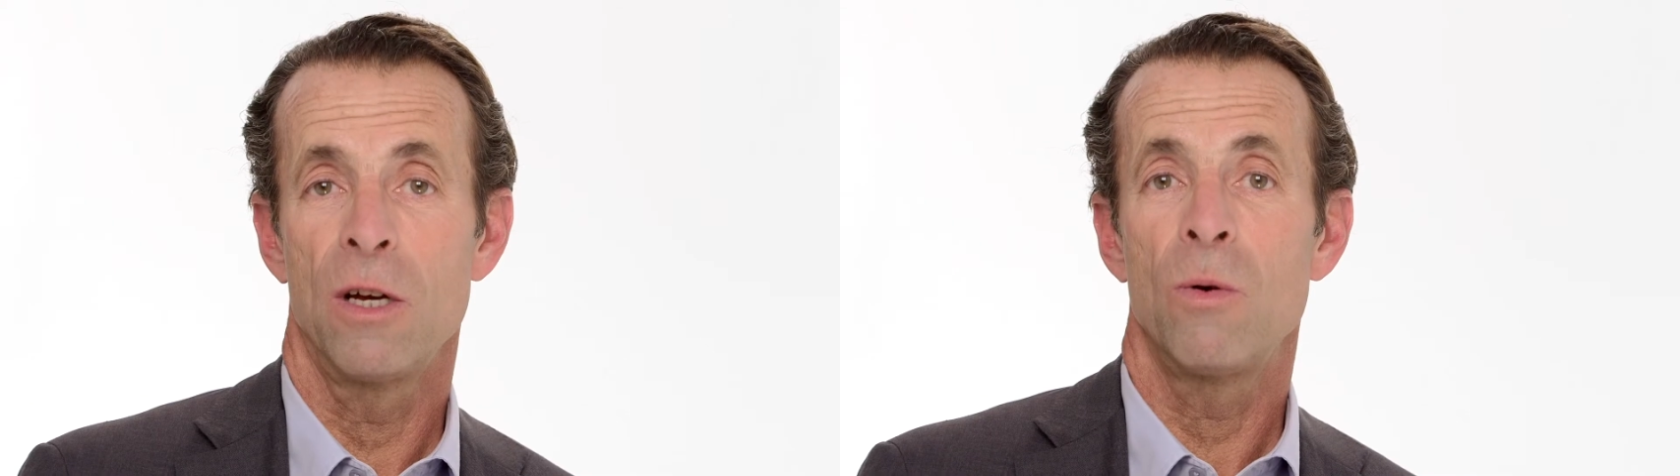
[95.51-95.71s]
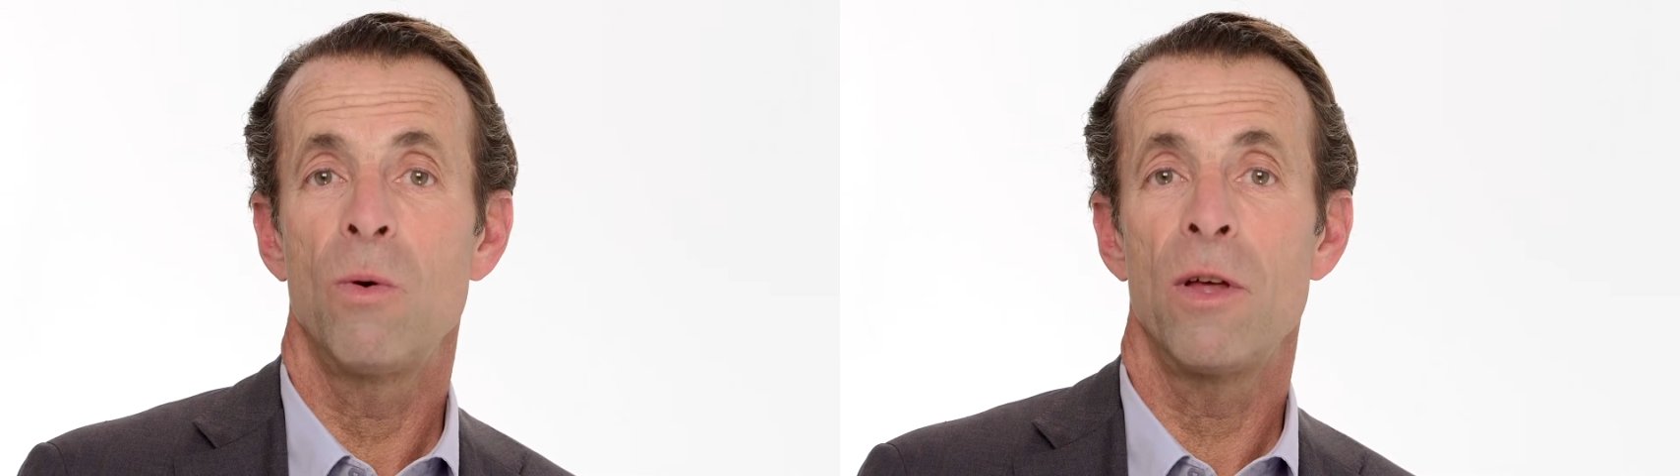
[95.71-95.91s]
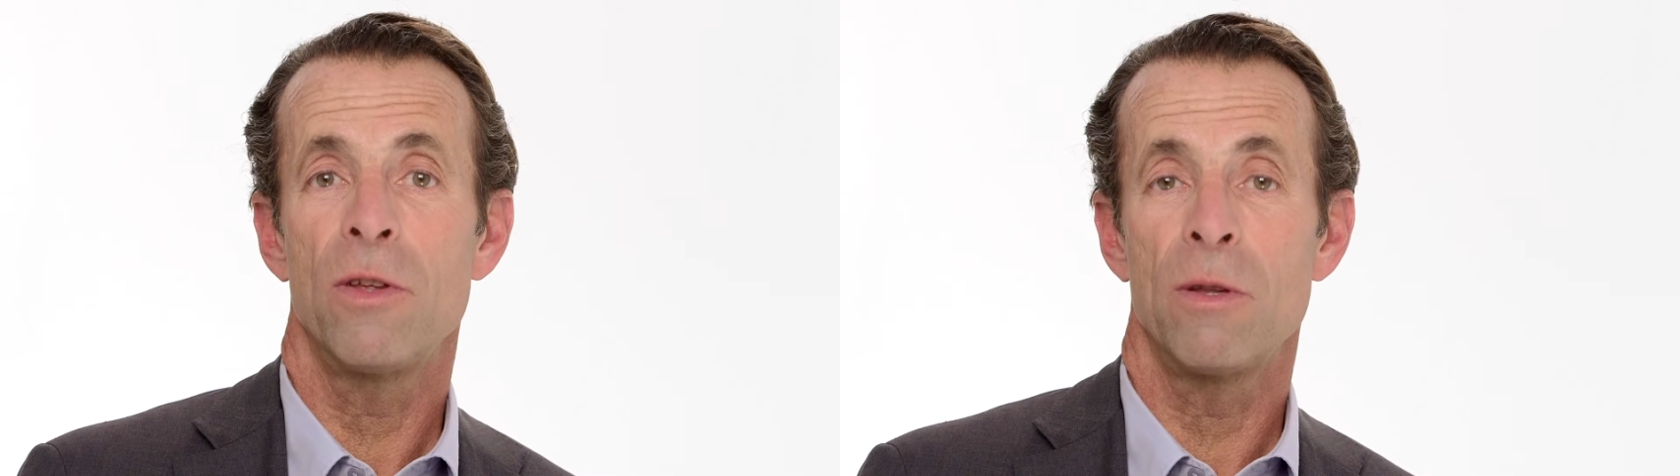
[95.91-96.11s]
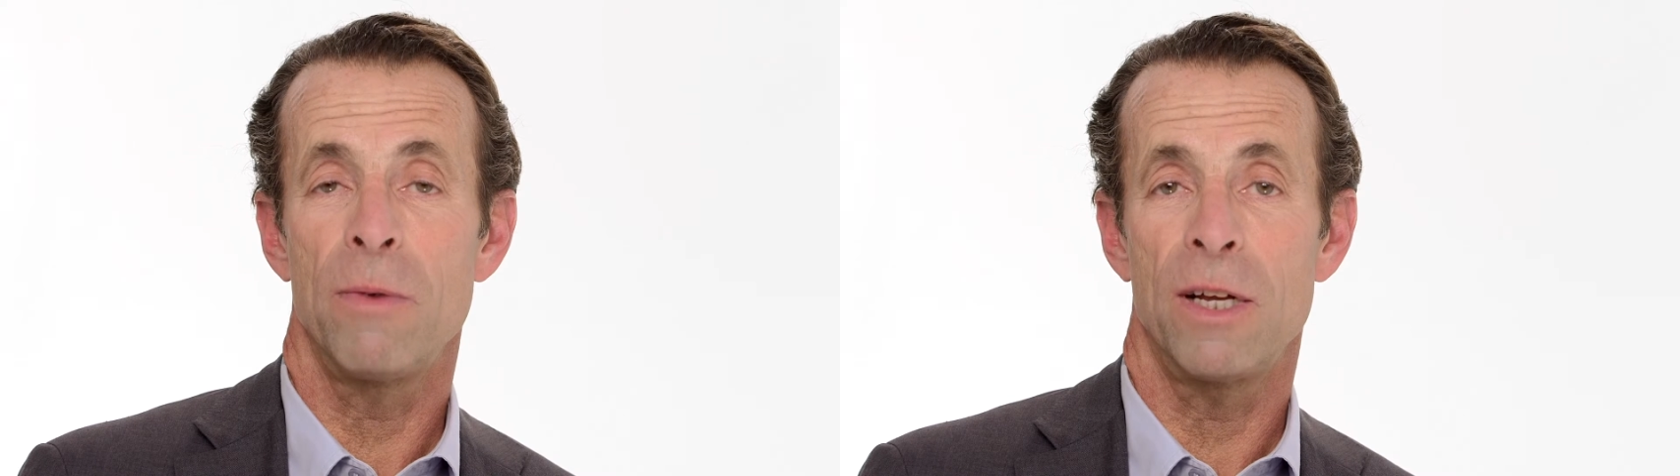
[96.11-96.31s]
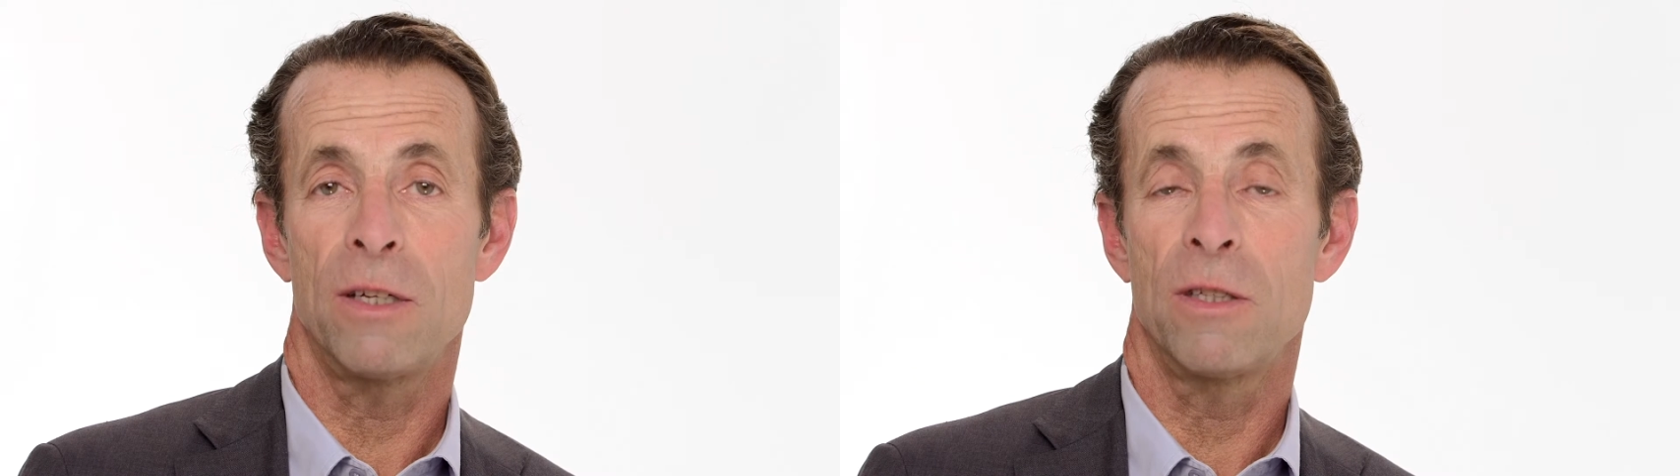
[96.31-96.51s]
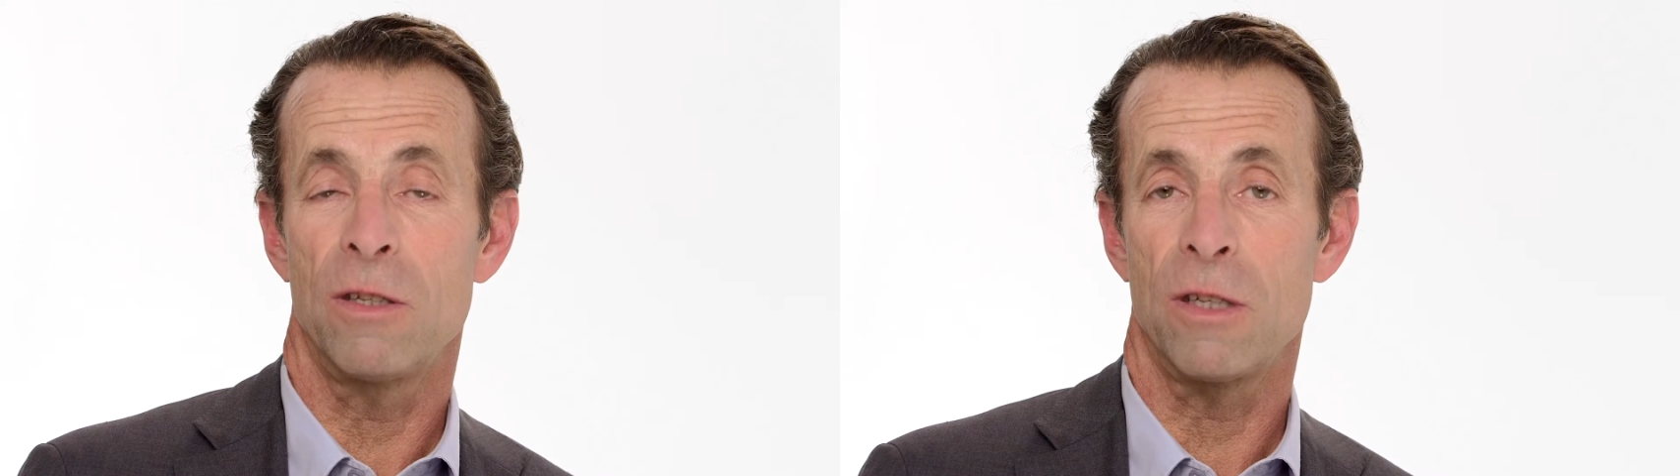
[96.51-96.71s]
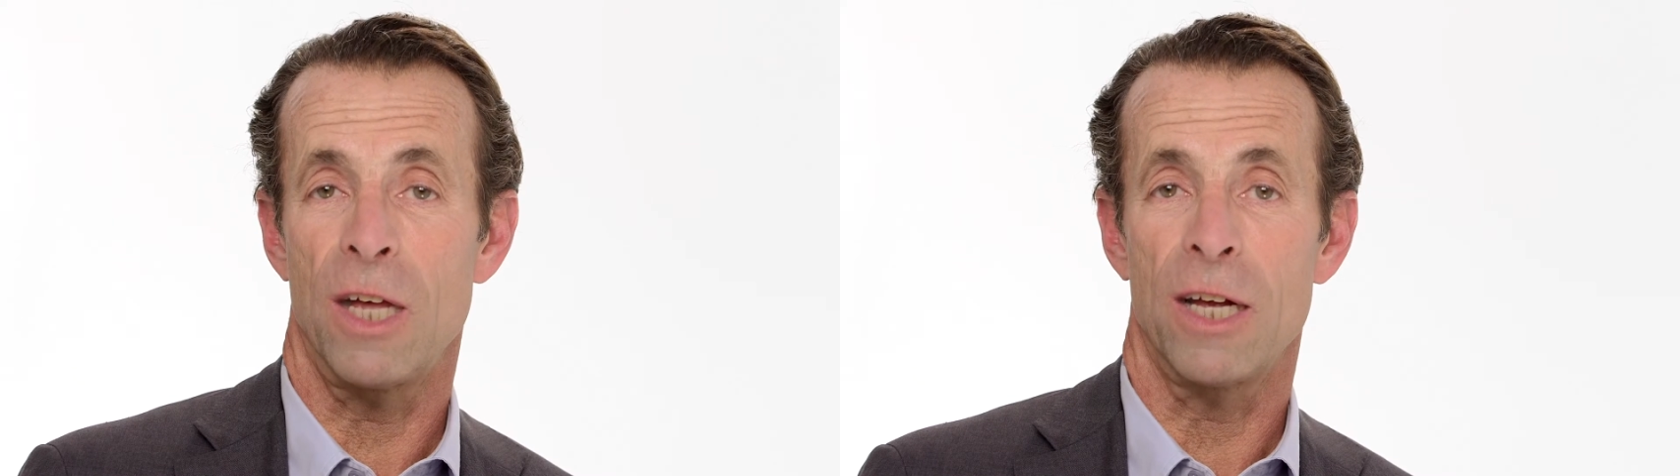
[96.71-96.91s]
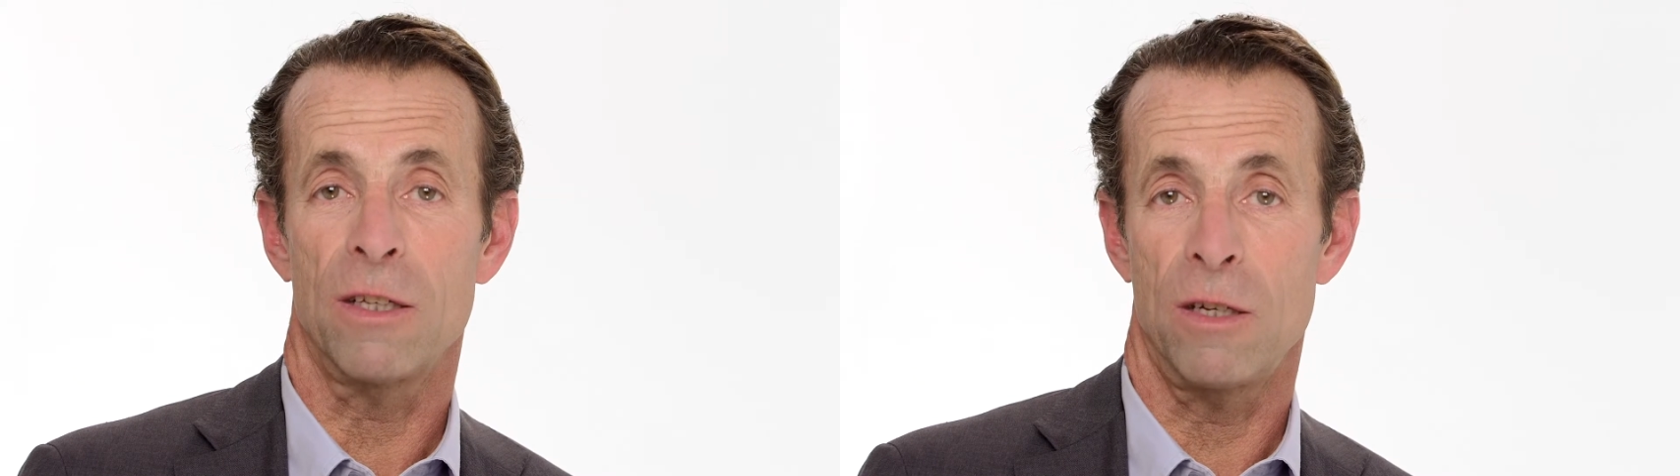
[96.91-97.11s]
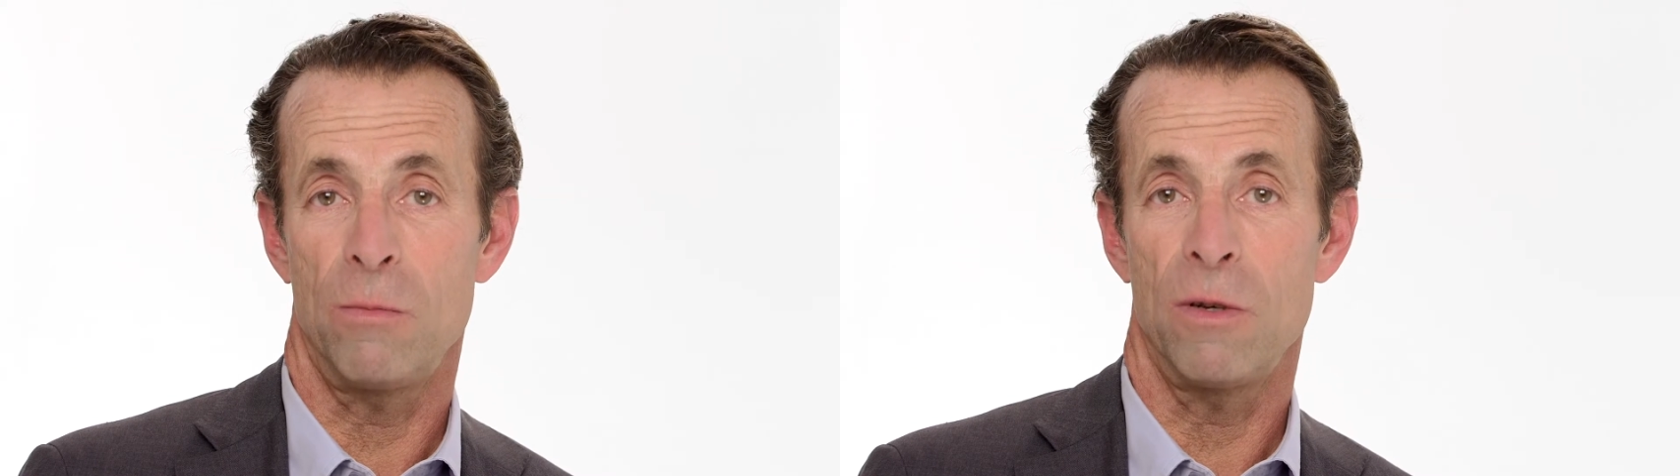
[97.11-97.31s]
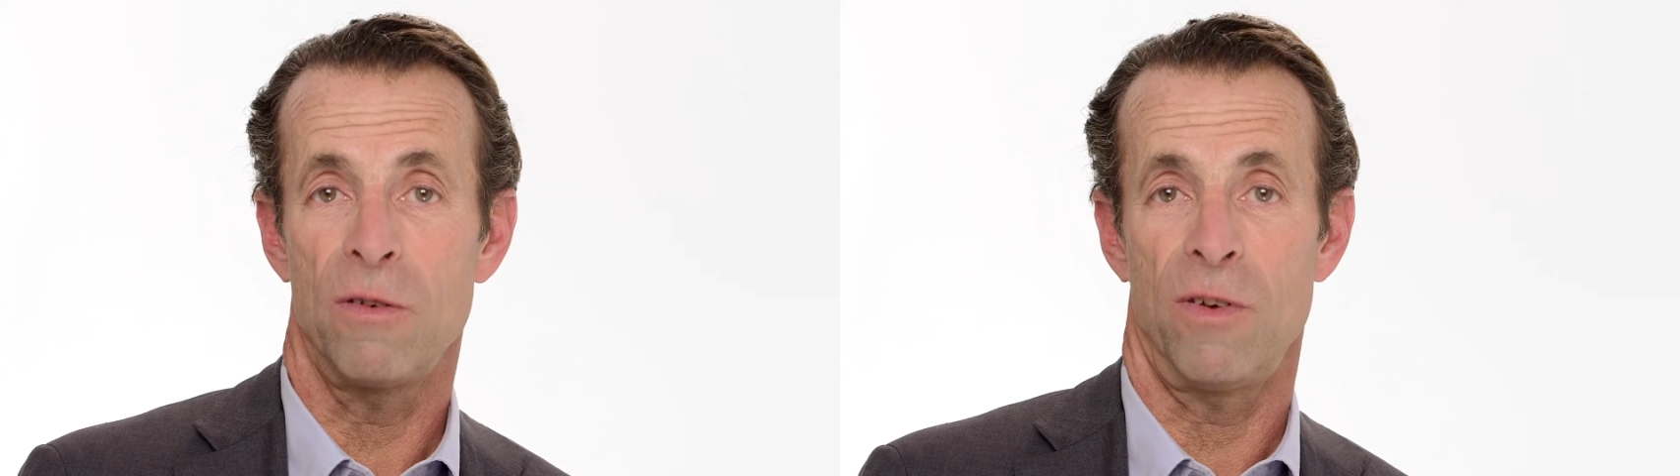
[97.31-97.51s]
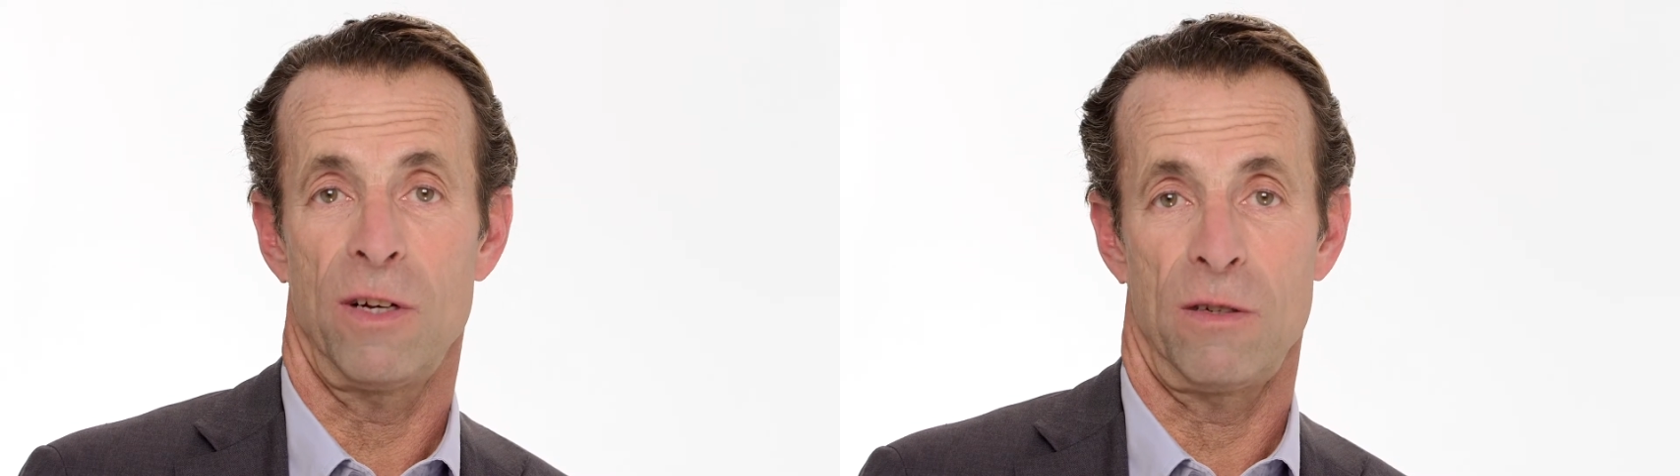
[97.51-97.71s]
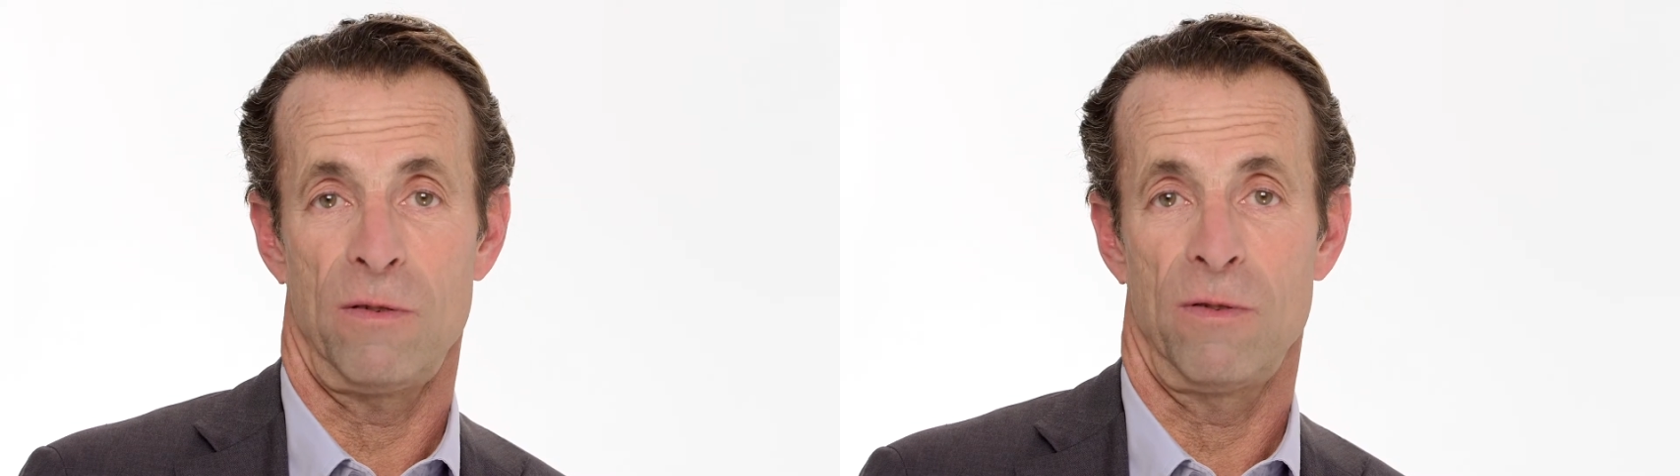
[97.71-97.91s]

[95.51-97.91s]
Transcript: whether the medicine is likely to be effective.